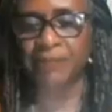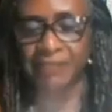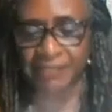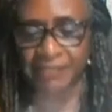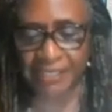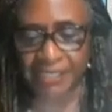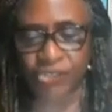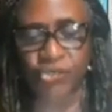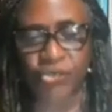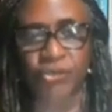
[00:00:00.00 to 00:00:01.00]
been
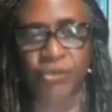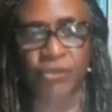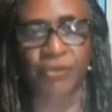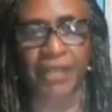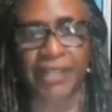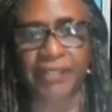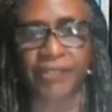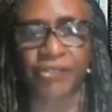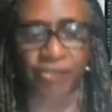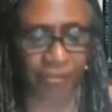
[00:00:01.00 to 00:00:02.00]
listening to
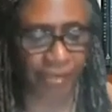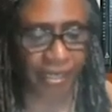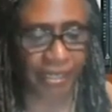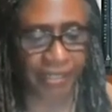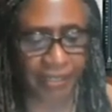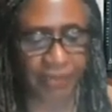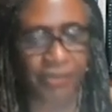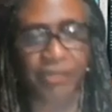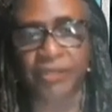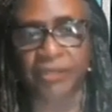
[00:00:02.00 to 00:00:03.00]
Writers on Writing
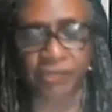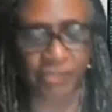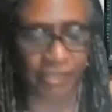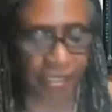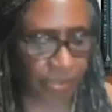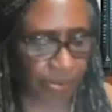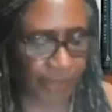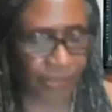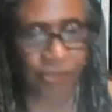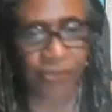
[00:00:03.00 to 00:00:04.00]
with your host, Dr.
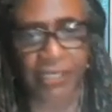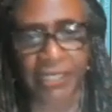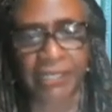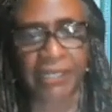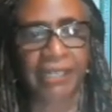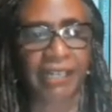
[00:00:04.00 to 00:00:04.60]
Brenda Greene.